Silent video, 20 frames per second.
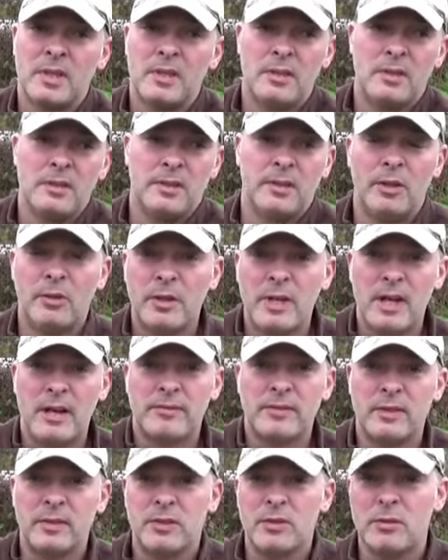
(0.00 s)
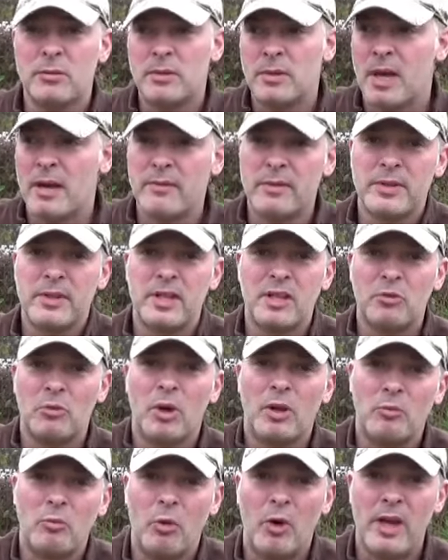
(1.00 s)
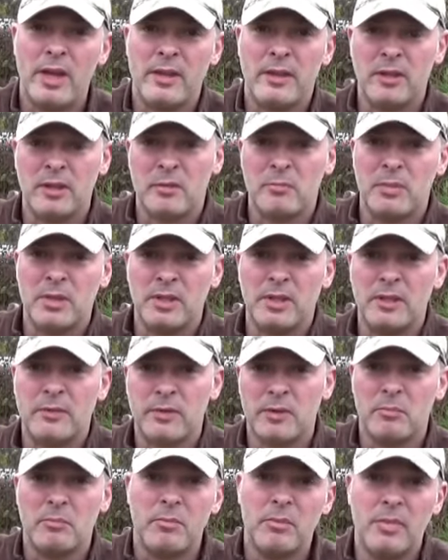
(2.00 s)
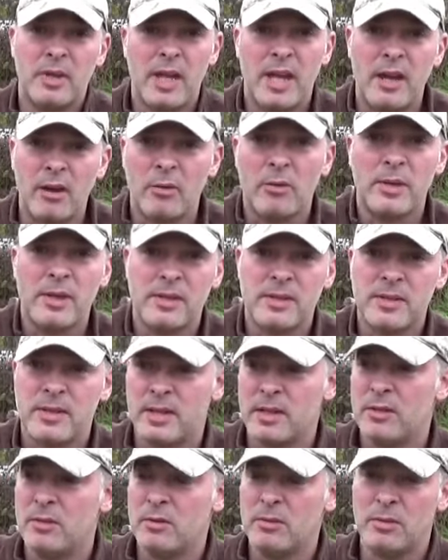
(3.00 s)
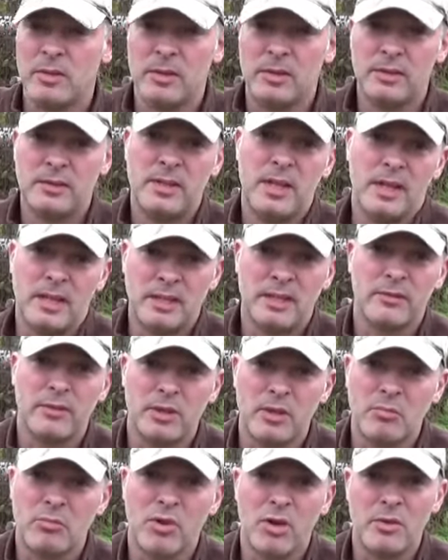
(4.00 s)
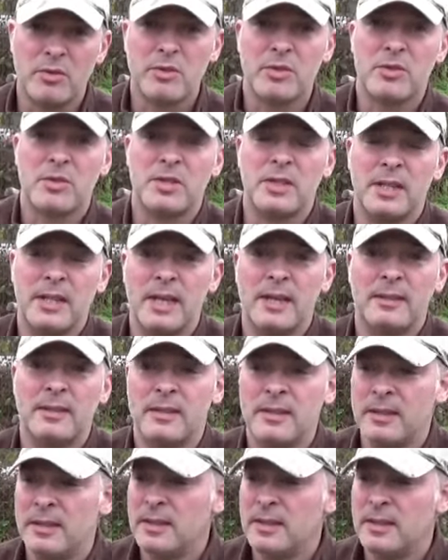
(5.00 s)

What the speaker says: You don't have to do everything one way. There can be different areas that you take different approaches to get